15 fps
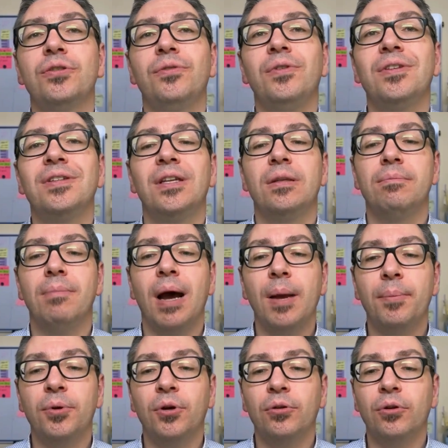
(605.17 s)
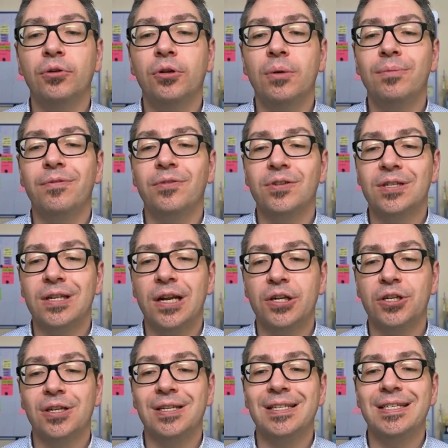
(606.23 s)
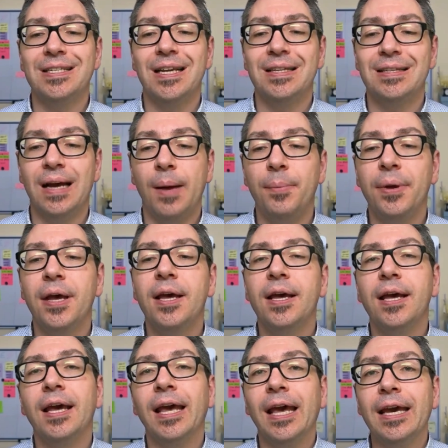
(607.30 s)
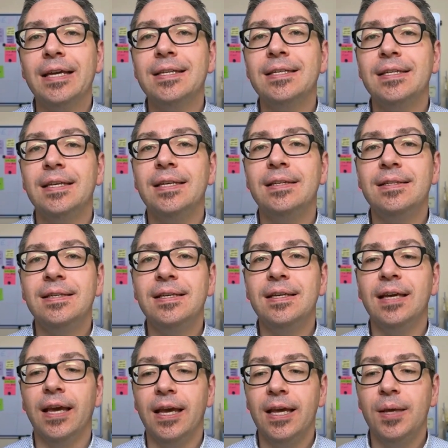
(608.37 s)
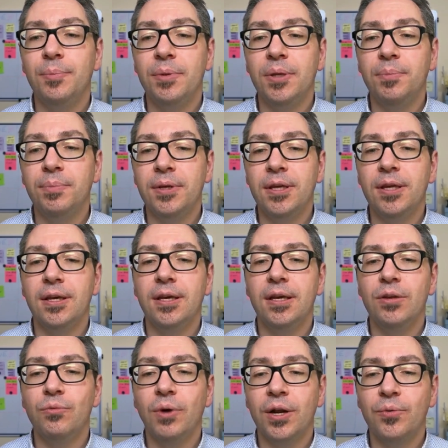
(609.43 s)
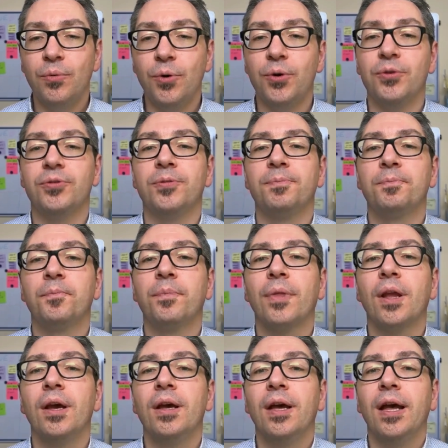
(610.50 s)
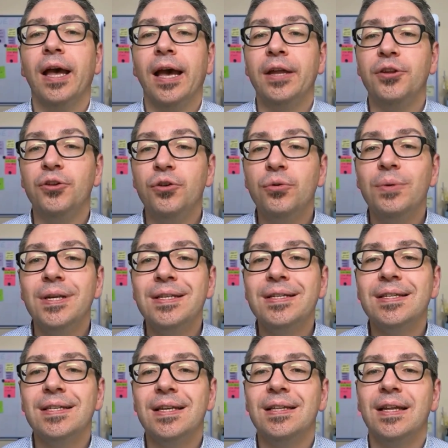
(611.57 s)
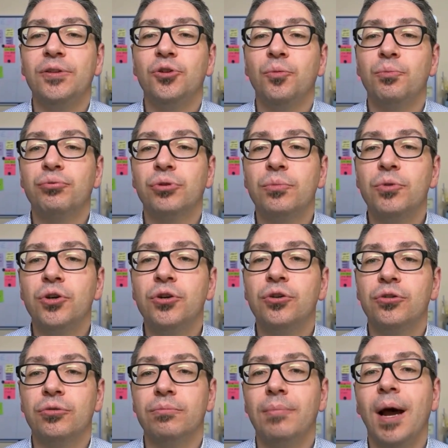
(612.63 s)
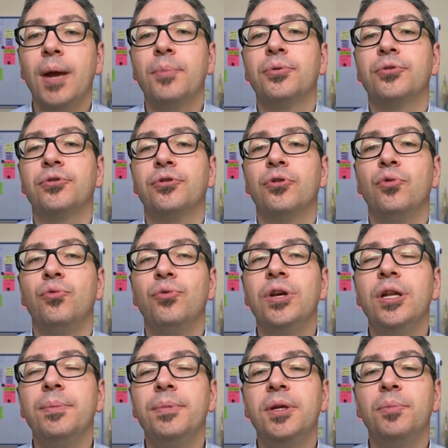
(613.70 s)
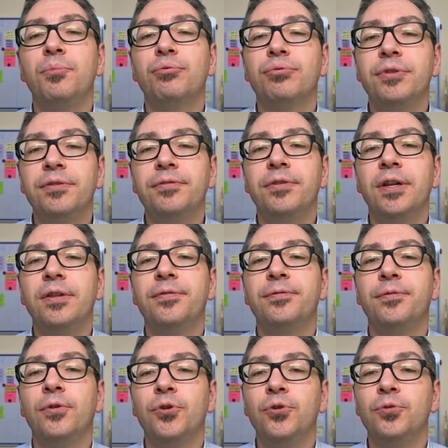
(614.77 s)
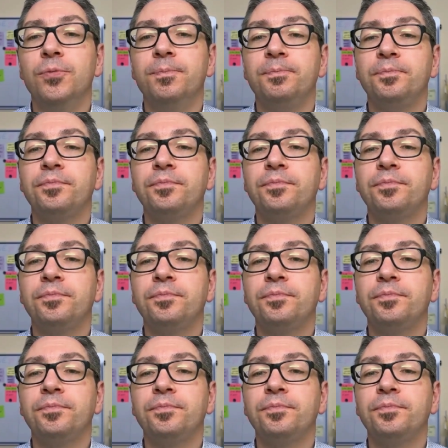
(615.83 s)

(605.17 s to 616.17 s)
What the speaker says: visit macpreneur.com/setapp, SETAPP in one word. And you will see that the promo code Macpreneur will be pre-filled for you.